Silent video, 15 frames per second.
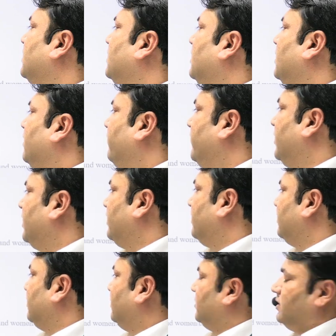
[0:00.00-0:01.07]
where
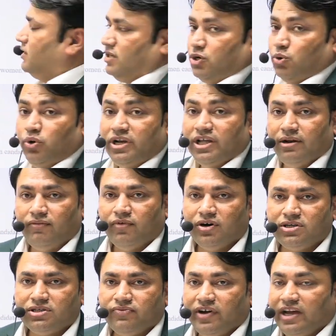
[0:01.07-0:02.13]
the total wars,
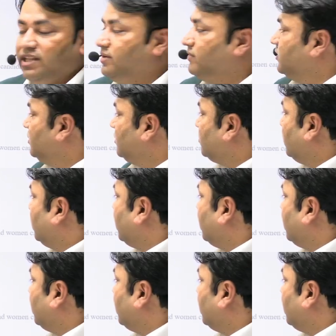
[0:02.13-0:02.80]
why they were the total